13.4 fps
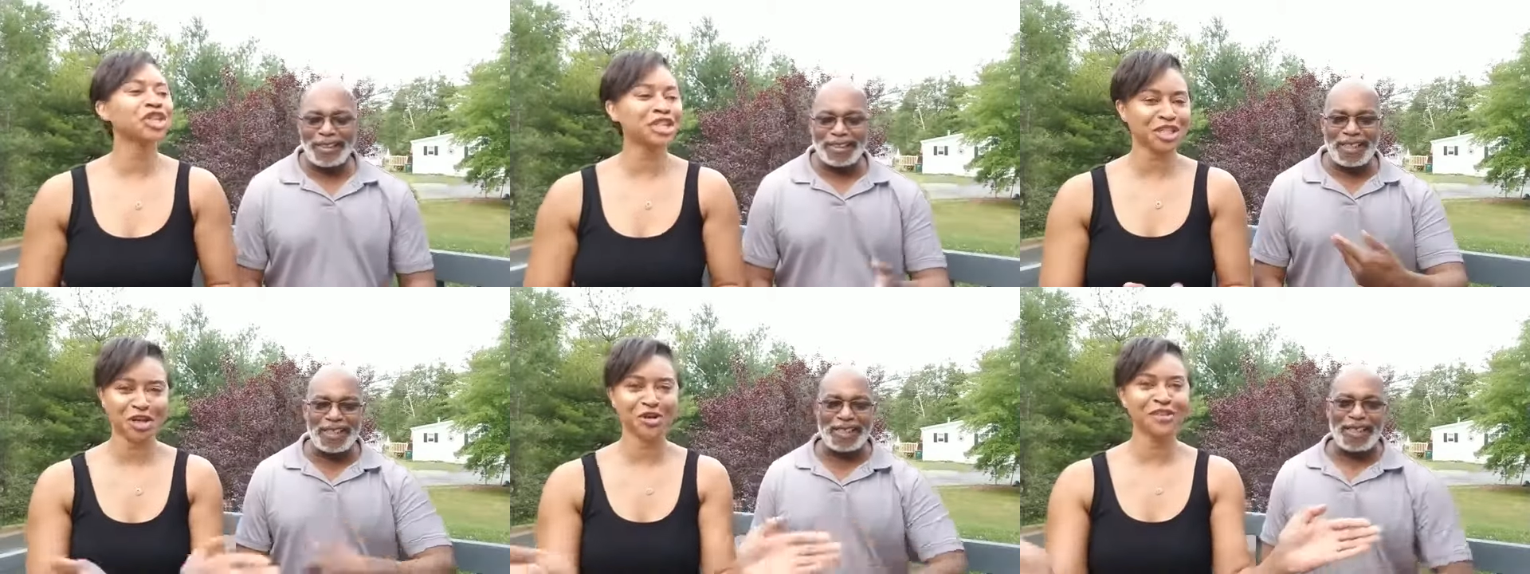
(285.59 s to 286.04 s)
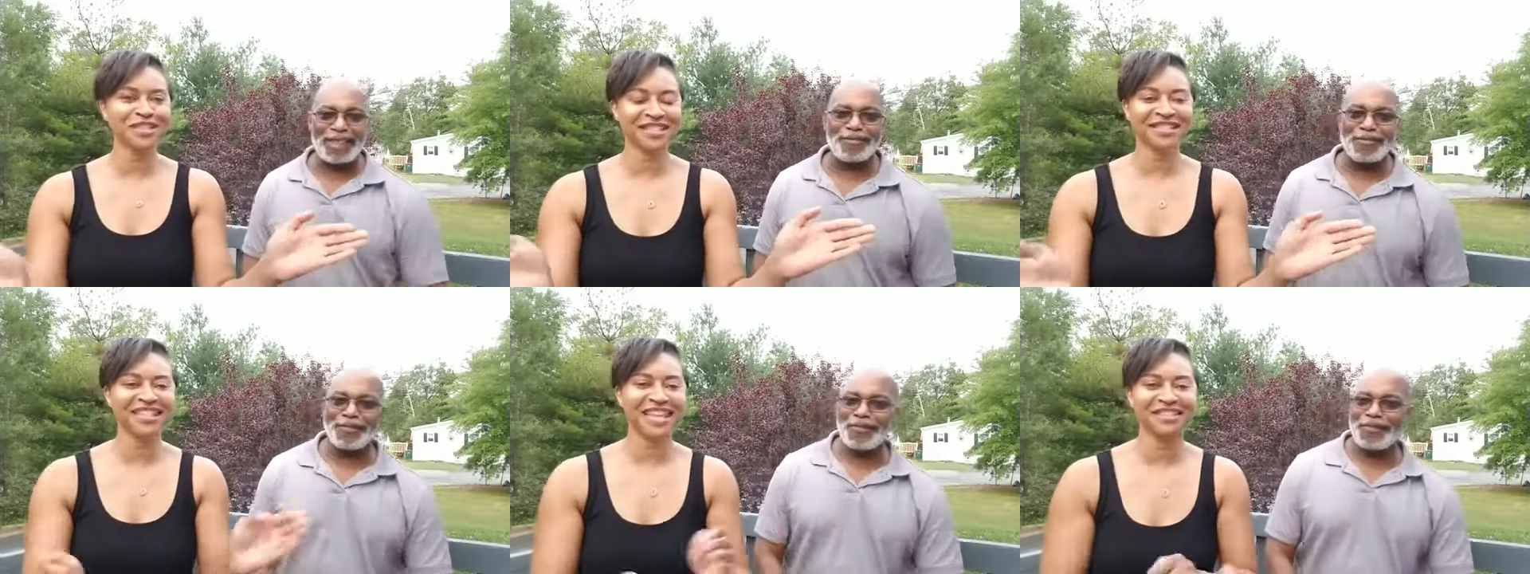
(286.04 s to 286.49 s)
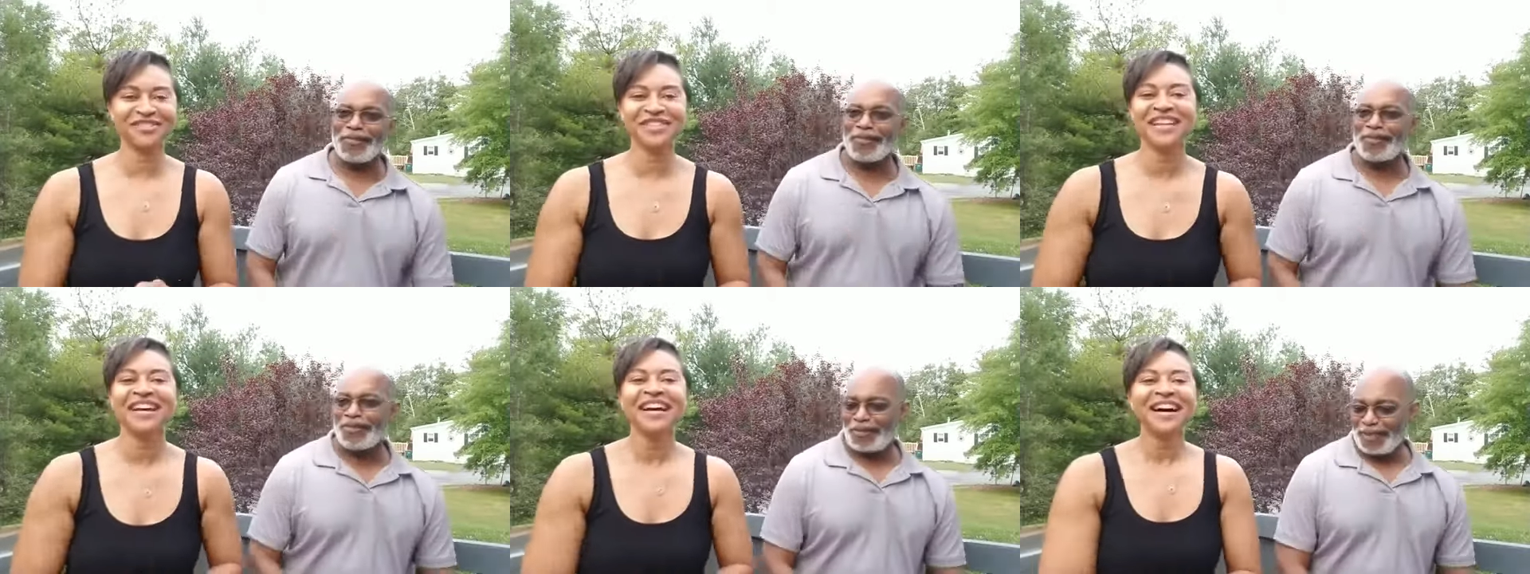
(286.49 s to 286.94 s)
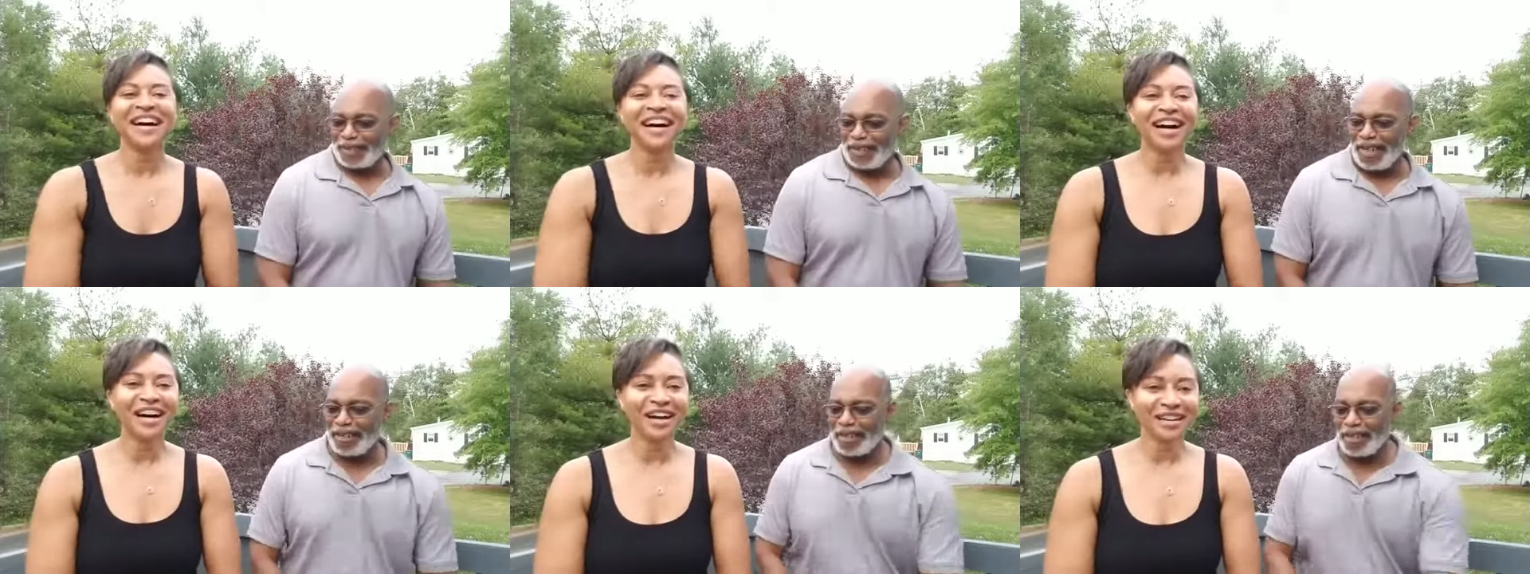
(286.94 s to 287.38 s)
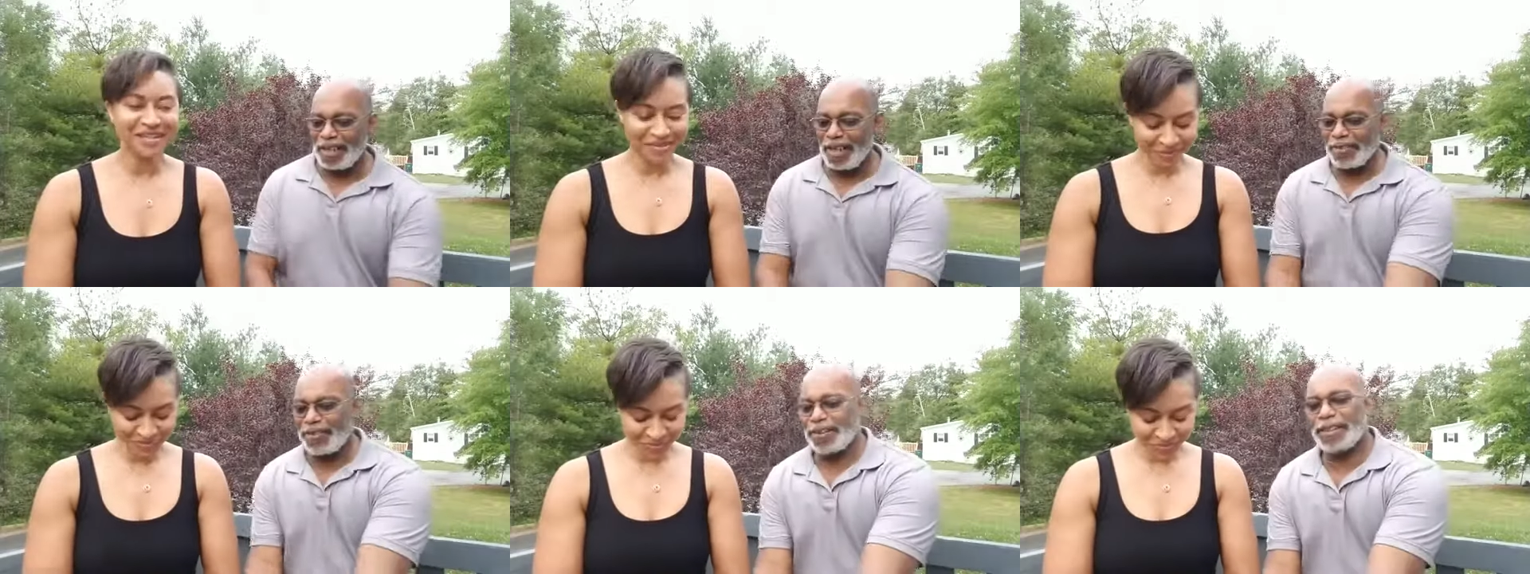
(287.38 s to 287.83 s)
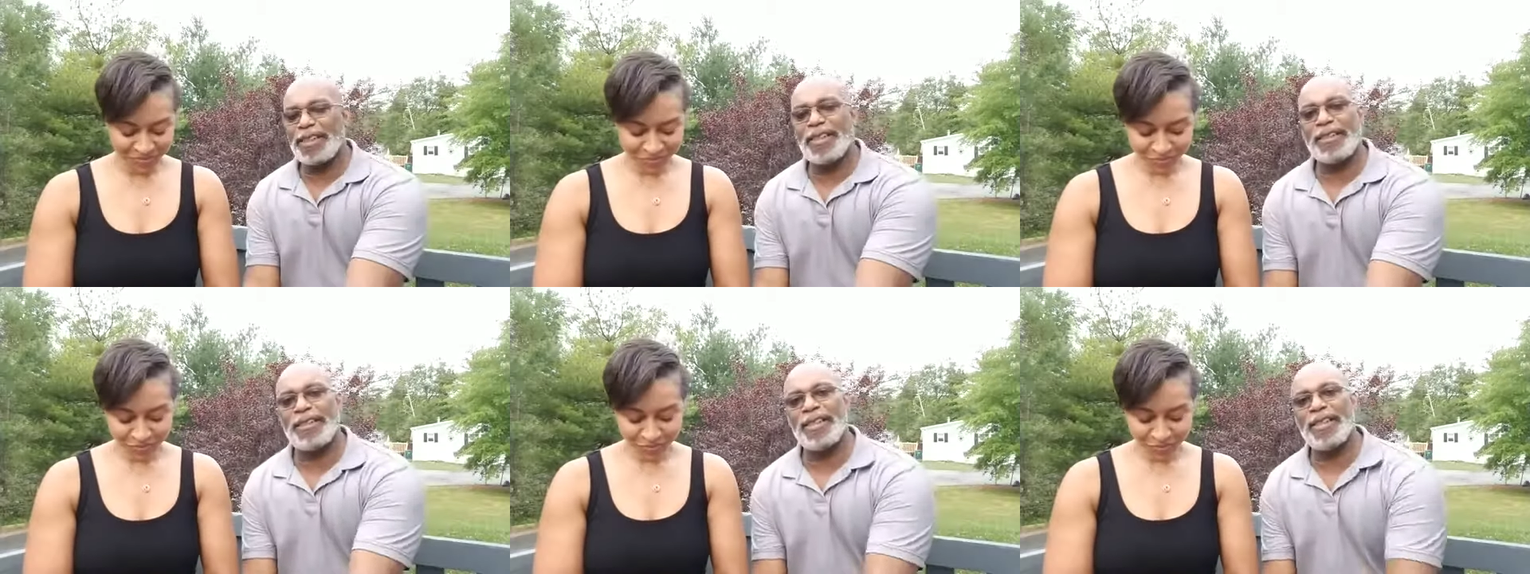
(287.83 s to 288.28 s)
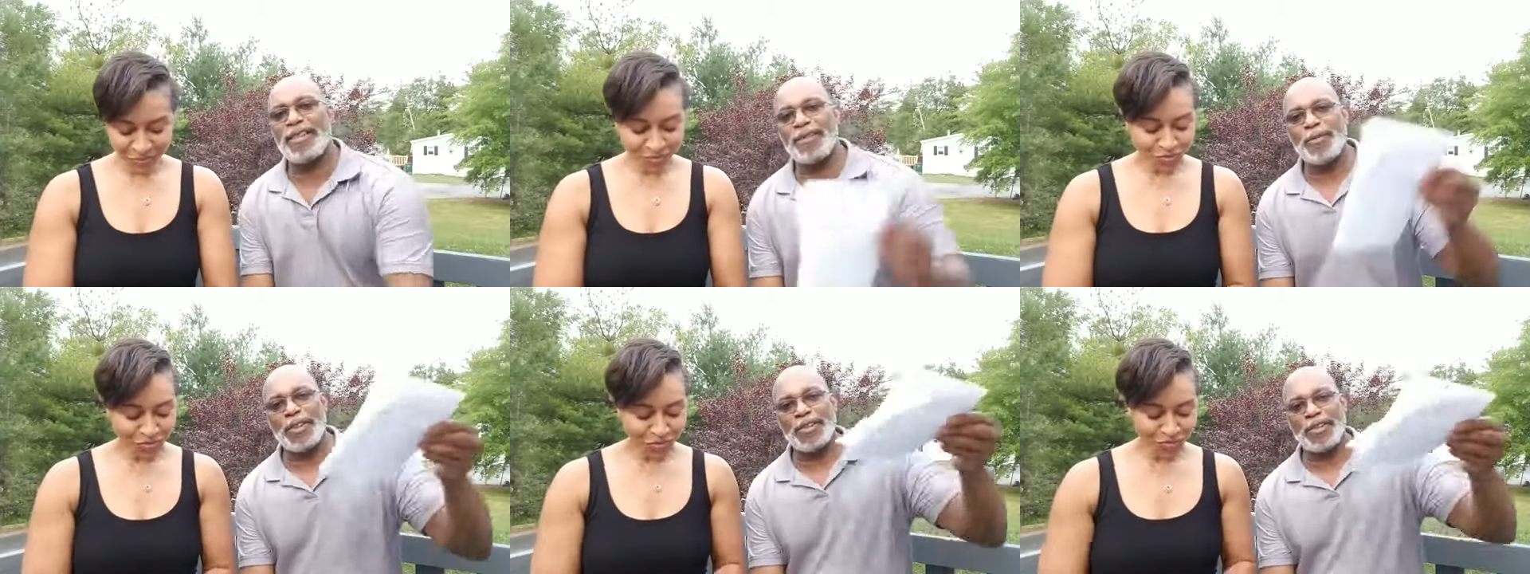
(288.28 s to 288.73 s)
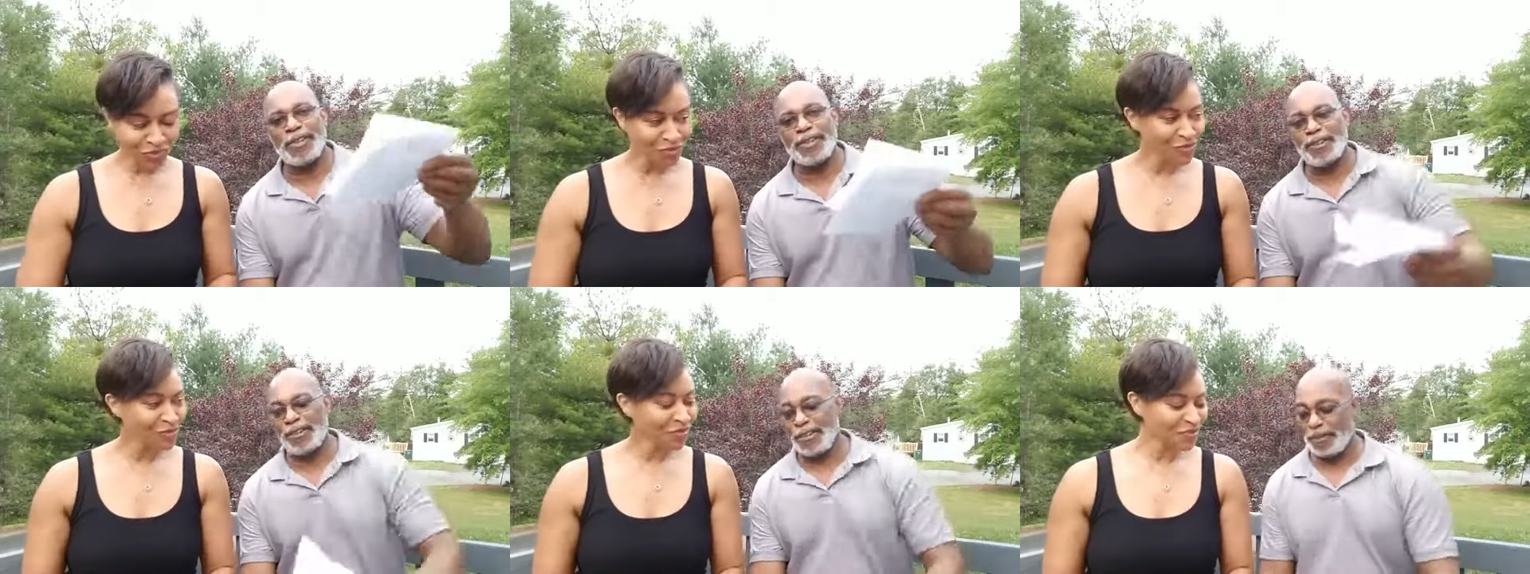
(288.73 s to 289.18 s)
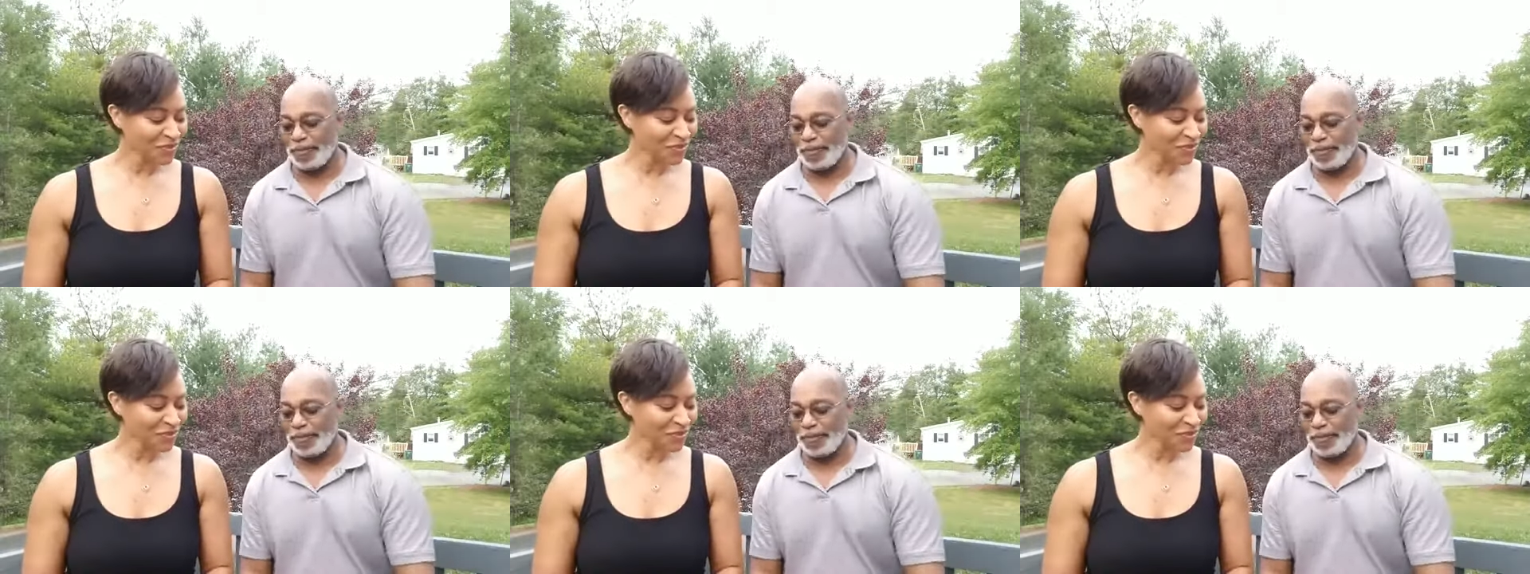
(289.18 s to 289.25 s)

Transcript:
Speaker 1: like go that. to the left.
Speaker 2: I'm not uh, allowed to say this because you know